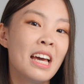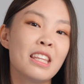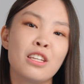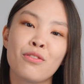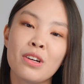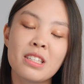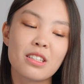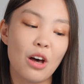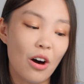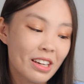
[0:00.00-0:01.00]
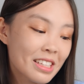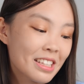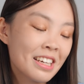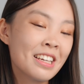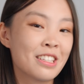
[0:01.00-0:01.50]
the difference is
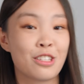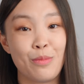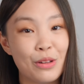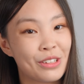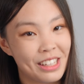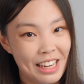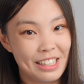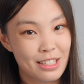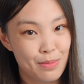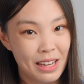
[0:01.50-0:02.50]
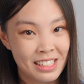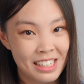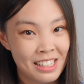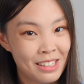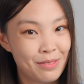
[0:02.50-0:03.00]
honestly smaller than I expected.